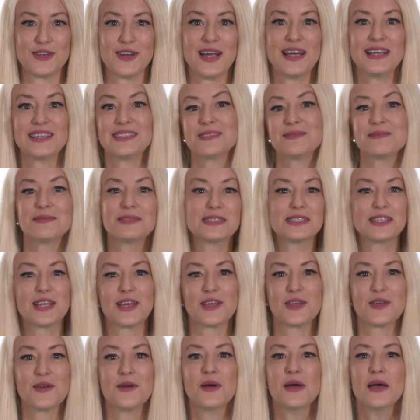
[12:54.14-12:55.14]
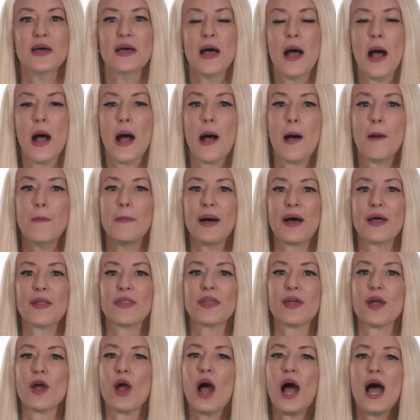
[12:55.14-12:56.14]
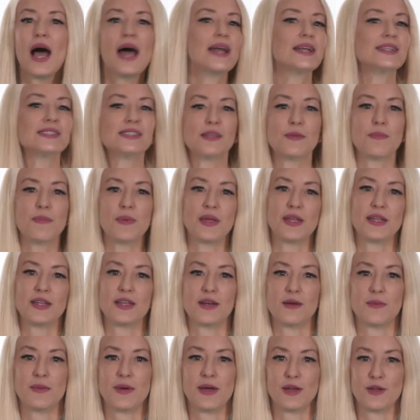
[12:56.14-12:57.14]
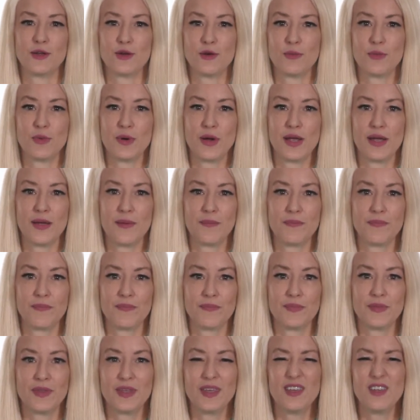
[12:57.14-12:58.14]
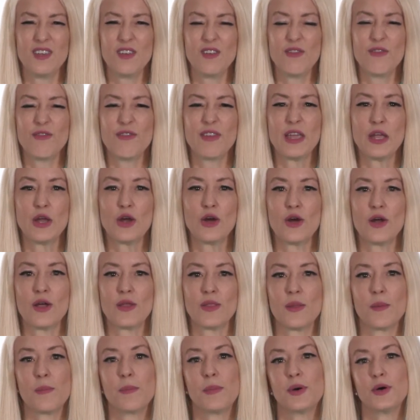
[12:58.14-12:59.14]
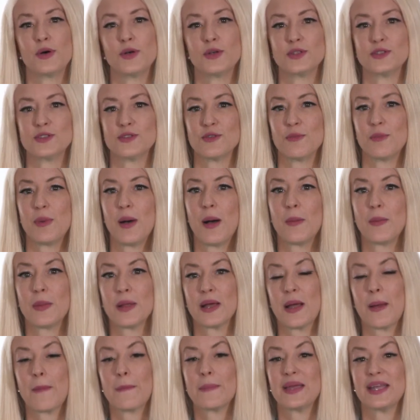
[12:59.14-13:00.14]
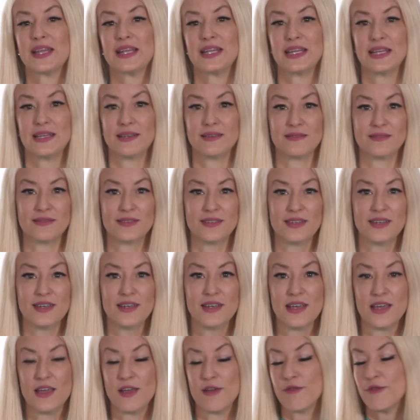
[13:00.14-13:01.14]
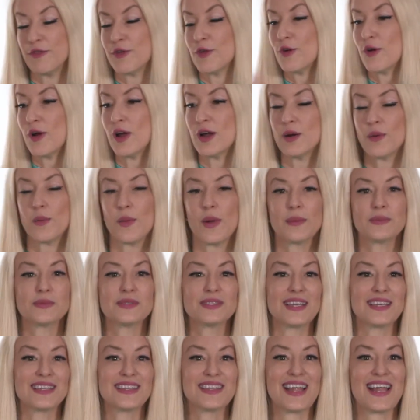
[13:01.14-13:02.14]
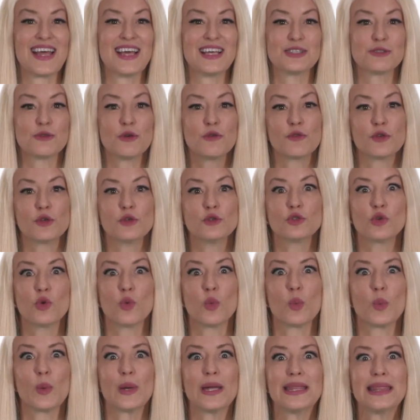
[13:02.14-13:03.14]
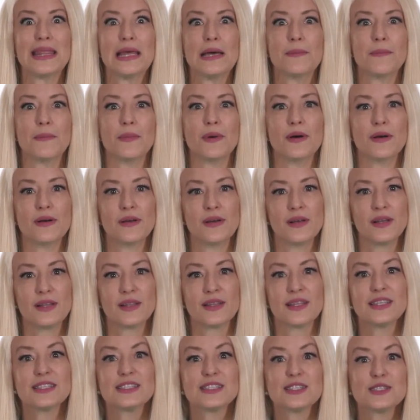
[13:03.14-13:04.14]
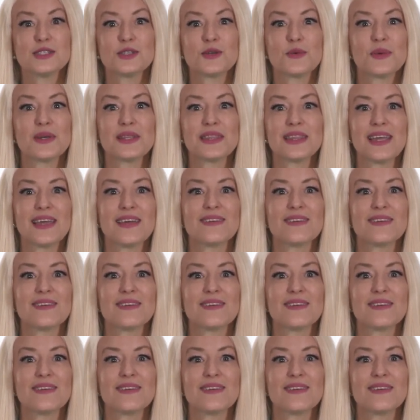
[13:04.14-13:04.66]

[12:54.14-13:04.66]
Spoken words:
Ask them to tell you about their honest opinion about your brand. Get your finger on the pulse of public opinion. If you're on a website that has reviews, read them. Listen to what they